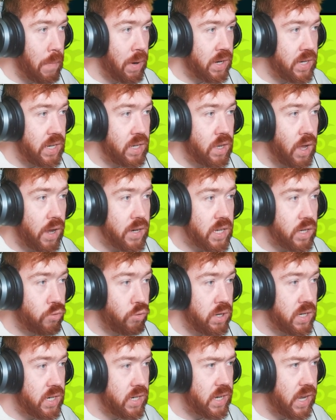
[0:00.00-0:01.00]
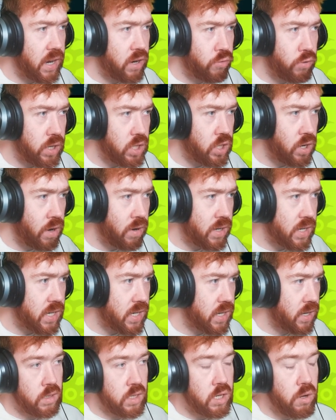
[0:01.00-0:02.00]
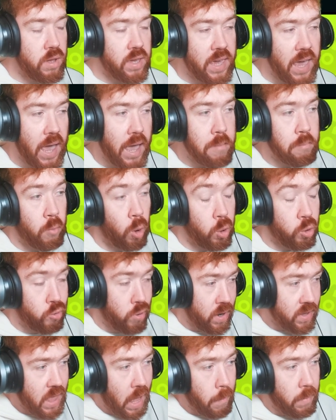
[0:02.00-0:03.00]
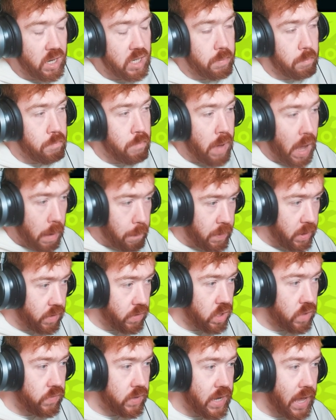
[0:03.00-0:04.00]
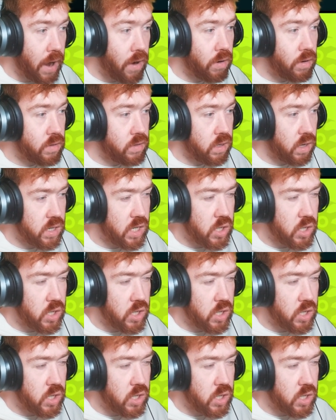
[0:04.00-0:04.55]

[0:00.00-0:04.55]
Because he does increase his crit chance. So getting more crit damage might be good for the character.